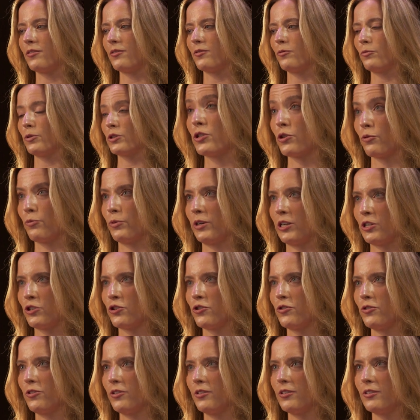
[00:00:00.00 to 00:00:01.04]
was
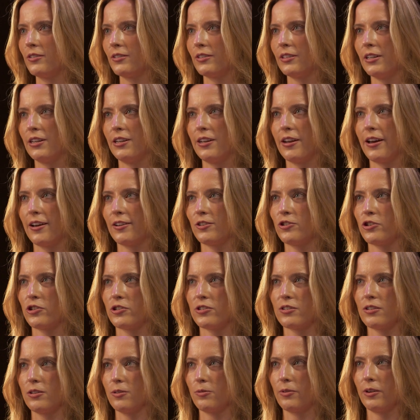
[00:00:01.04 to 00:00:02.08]
original and not
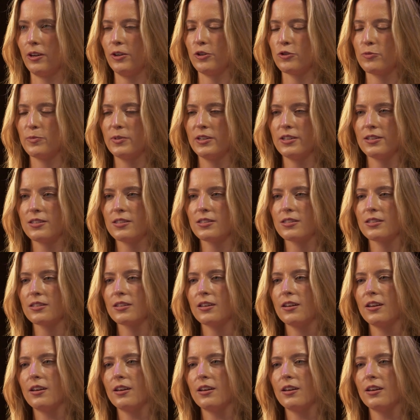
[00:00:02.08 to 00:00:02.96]
just arrangements.